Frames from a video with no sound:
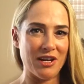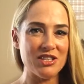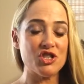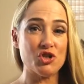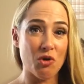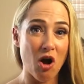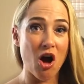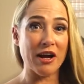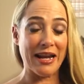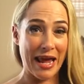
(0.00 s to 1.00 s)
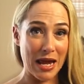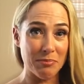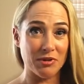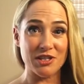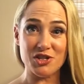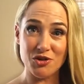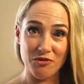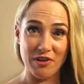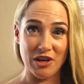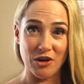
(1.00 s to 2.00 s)
it's strong and able and
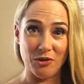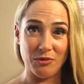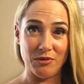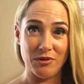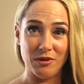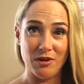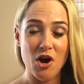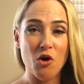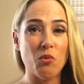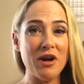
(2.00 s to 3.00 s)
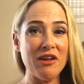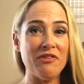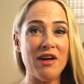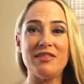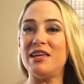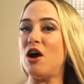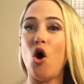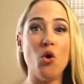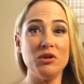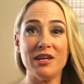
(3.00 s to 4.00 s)
serving you. What if the
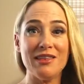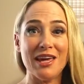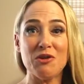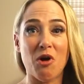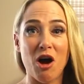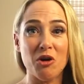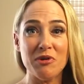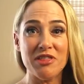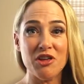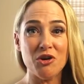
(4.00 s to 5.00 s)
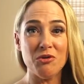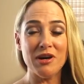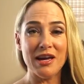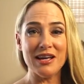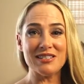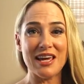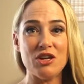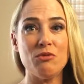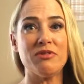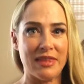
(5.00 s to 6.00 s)
only thing wrong with you is that
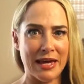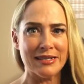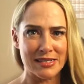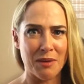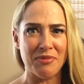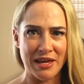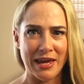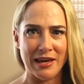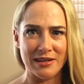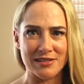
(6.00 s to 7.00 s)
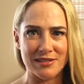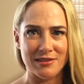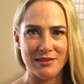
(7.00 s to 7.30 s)
you think something is?